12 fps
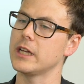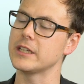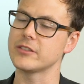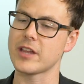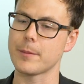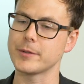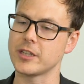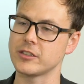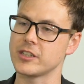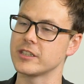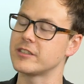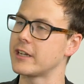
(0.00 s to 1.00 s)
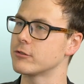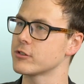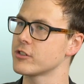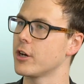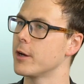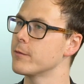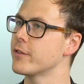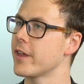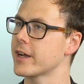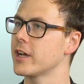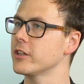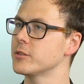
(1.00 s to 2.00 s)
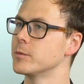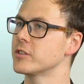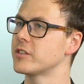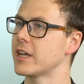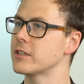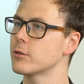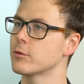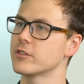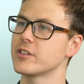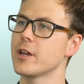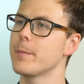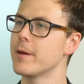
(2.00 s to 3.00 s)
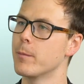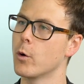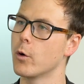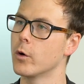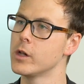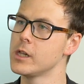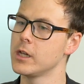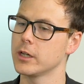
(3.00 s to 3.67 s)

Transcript: is that potentially a dangerous time for their customers' data, or is it a bit more